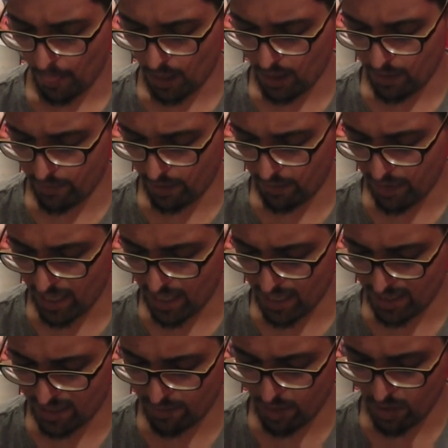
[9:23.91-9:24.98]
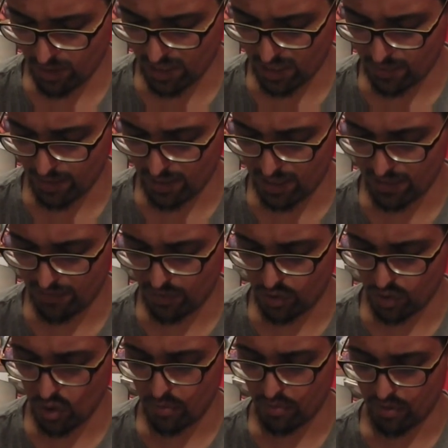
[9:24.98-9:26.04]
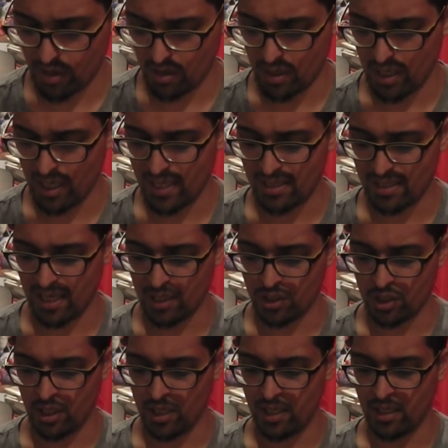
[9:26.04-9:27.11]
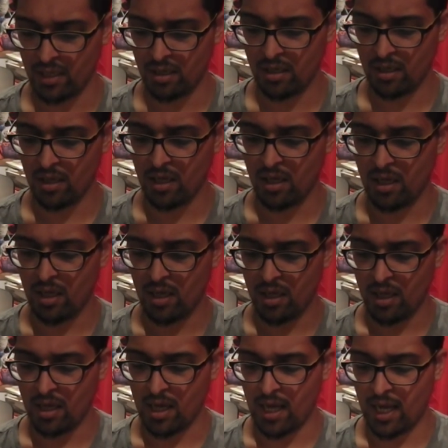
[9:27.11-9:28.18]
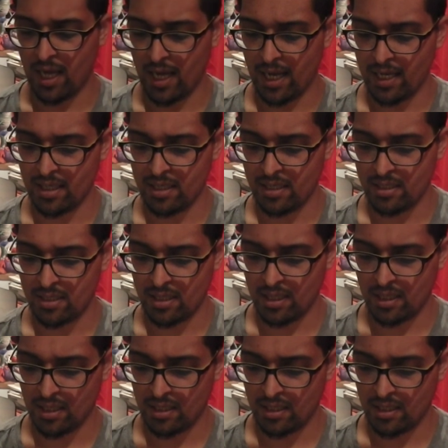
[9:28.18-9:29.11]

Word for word: I think that's the most expensive super on the list, actually. And...